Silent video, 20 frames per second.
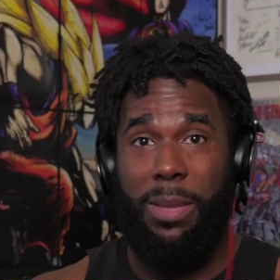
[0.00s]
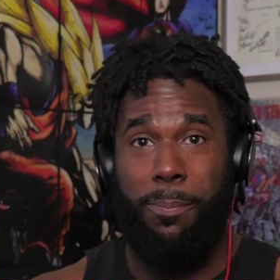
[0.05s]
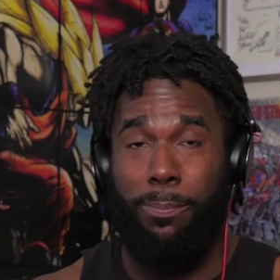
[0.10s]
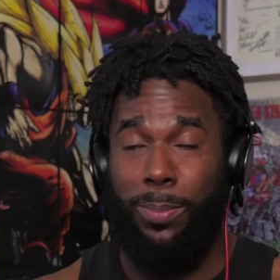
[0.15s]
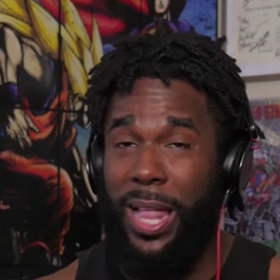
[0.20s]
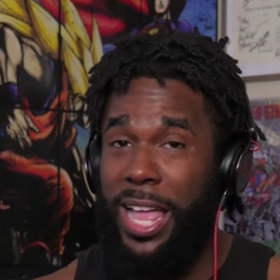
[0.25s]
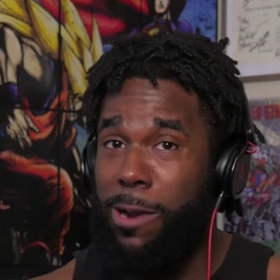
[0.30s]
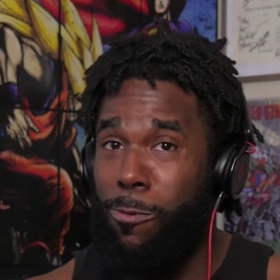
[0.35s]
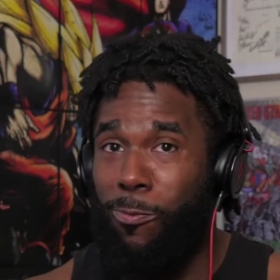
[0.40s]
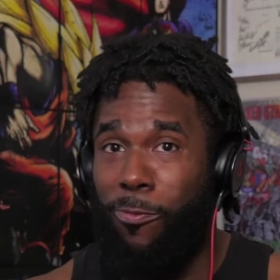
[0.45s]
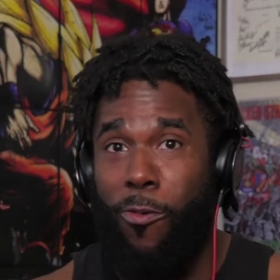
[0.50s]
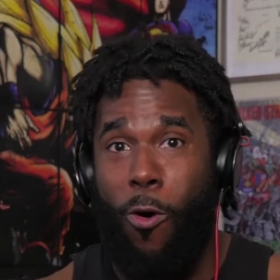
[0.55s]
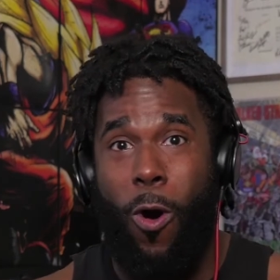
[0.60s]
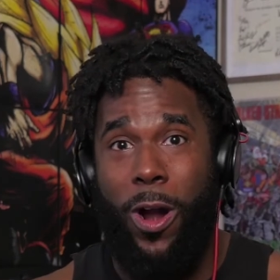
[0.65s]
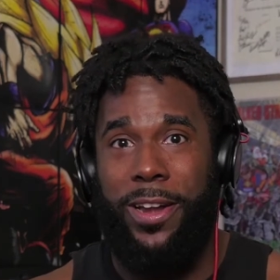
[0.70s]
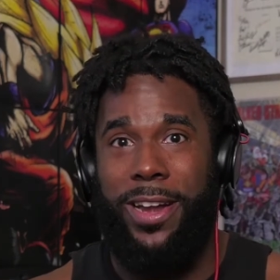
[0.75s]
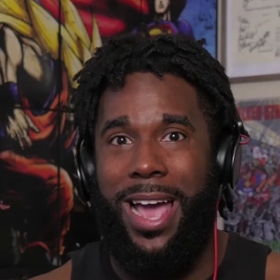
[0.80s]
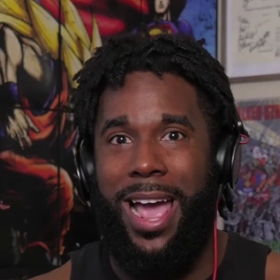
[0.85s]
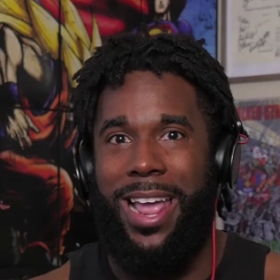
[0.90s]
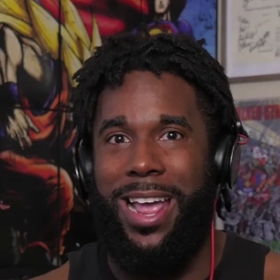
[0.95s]
Like
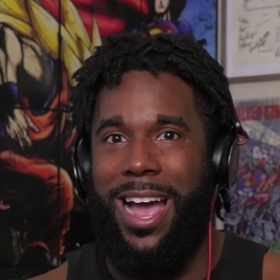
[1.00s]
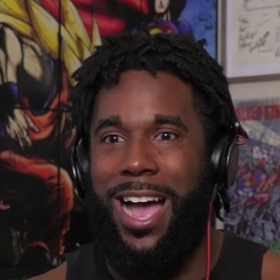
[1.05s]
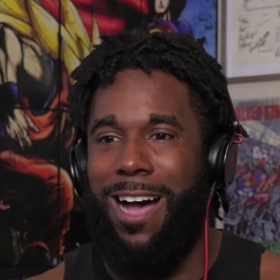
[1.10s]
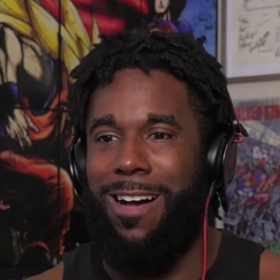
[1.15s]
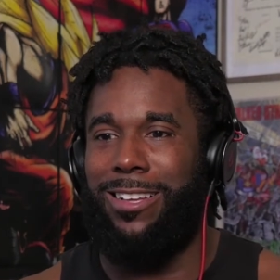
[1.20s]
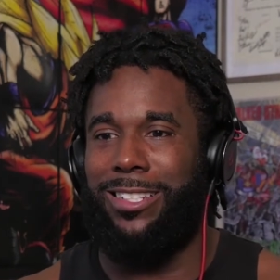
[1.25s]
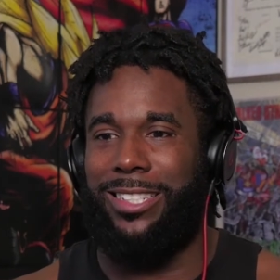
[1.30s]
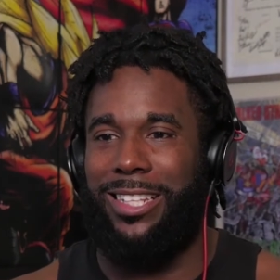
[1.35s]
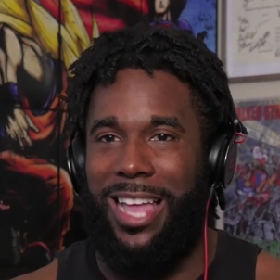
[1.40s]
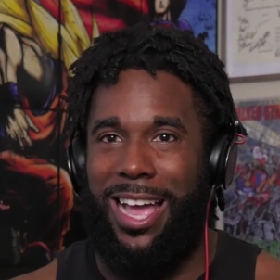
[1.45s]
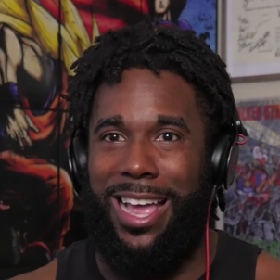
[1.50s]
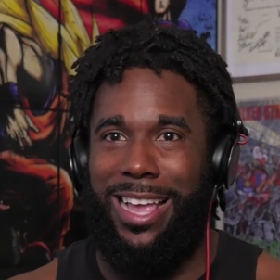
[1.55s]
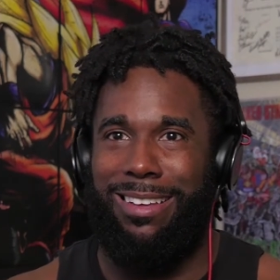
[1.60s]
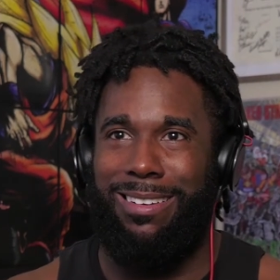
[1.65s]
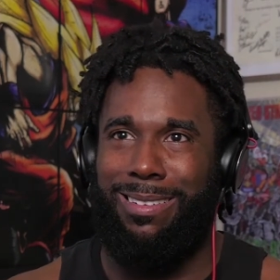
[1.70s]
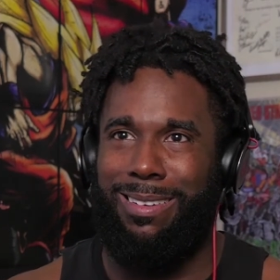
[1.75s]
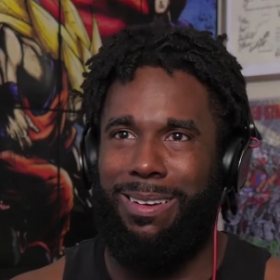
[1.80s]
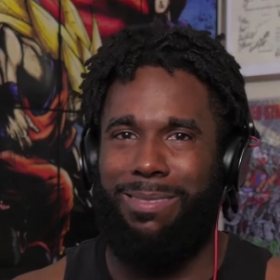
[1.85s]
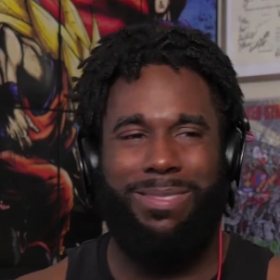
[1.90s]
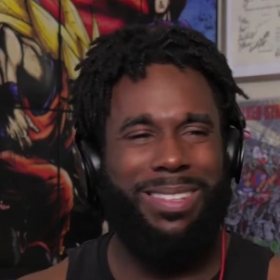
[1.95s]
Fortnite, I was
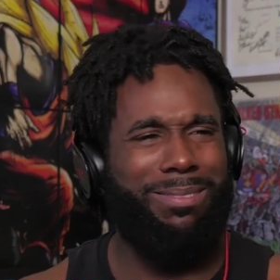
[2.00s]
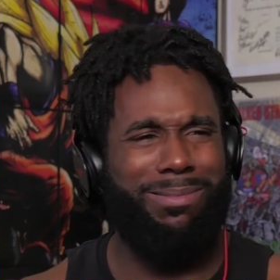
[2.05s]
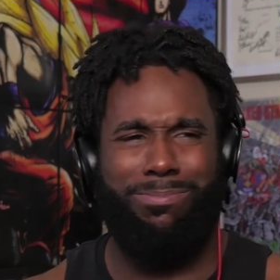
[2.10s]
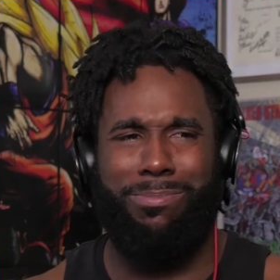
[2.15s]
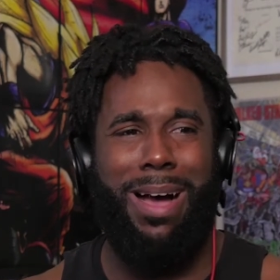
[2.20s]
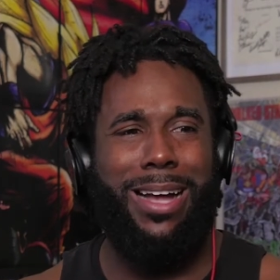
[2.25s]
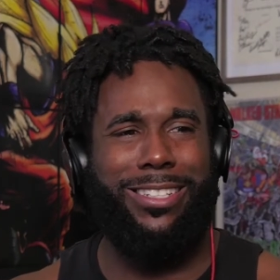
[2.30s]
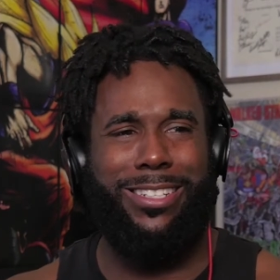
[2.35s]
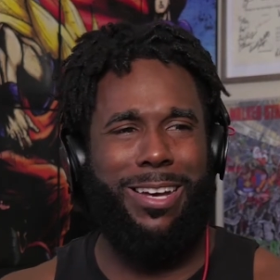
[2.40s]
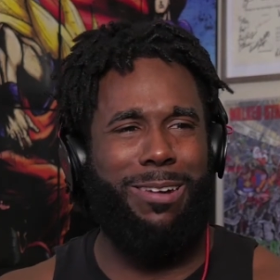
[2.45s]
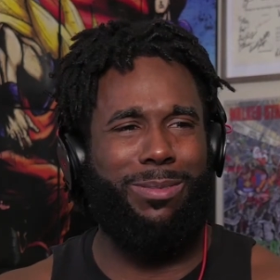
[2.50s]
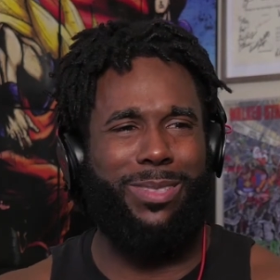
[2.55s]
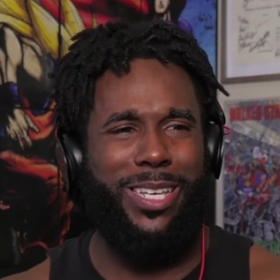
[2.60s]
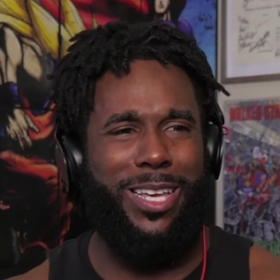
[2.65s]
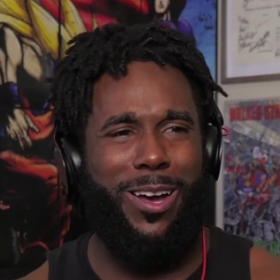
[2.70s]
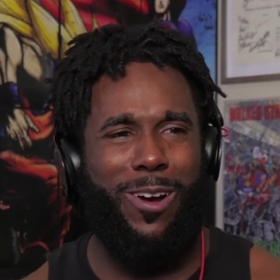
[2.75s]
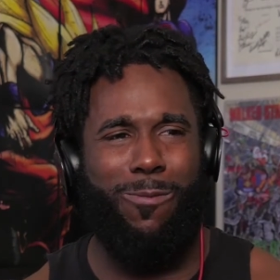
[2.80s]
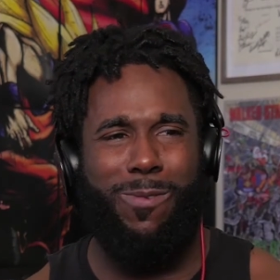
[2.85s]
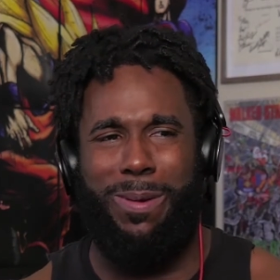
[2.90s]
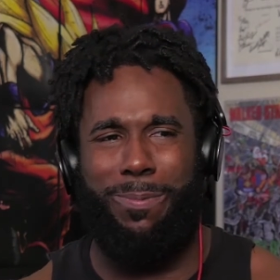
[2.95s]
like, my dumb
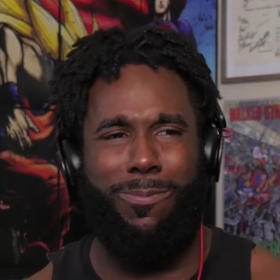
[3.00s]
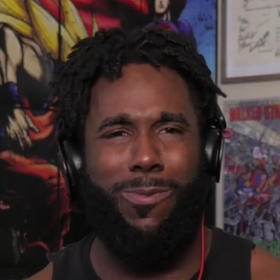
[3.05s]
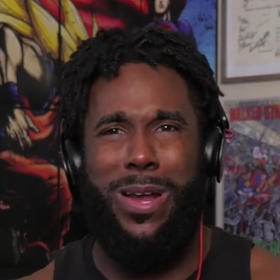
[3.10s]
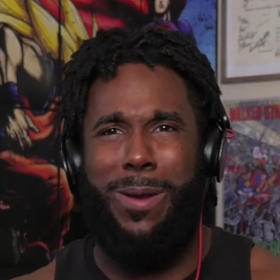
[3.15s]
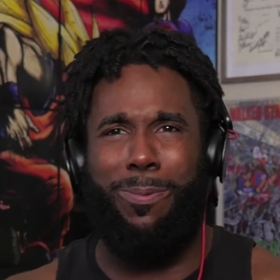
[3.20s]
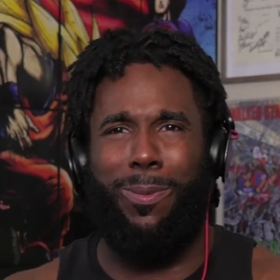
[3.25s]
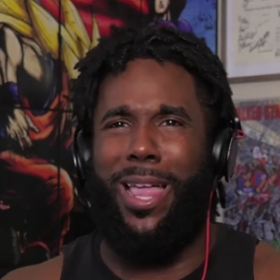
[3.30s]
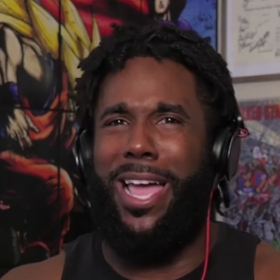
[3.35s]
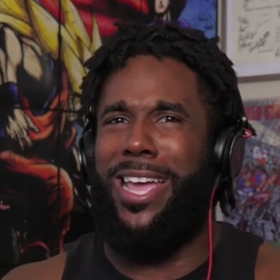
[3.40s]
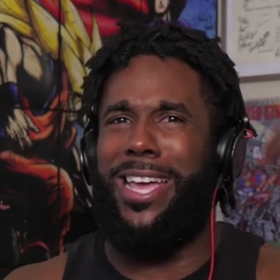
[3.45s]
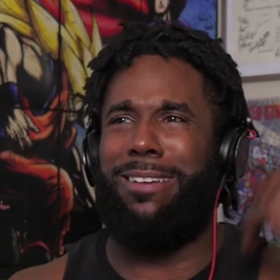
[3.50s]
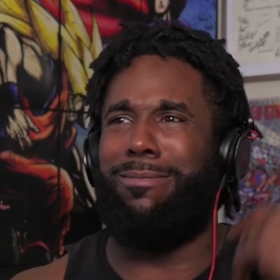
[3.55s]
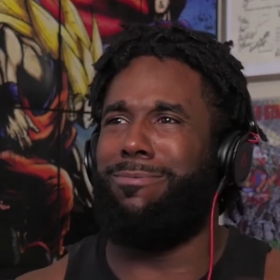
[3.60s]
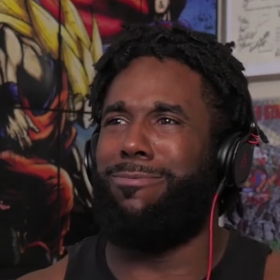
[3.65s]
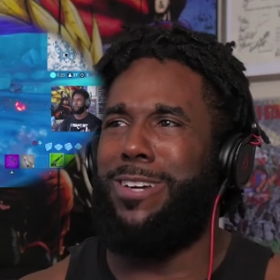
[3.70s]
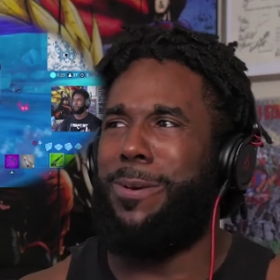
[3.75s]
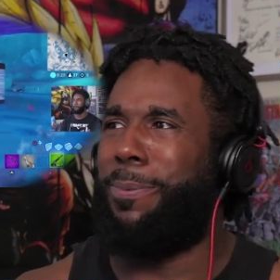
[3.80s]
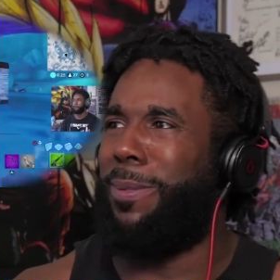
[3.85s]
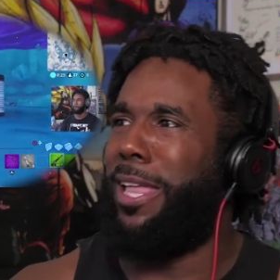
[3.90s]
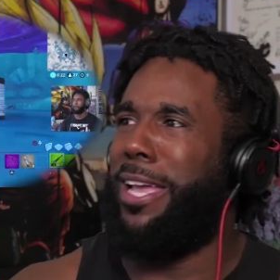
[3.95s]
tail. Re replay it,
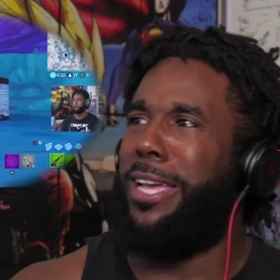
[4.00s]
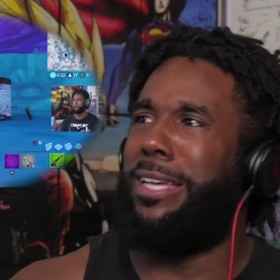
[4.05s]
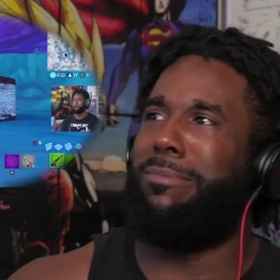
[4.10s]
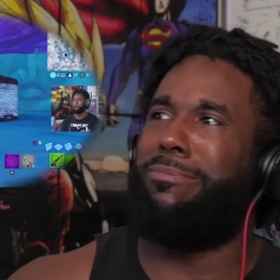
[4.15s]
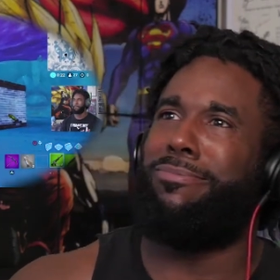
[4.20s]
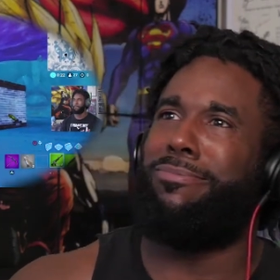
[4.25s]
replay it.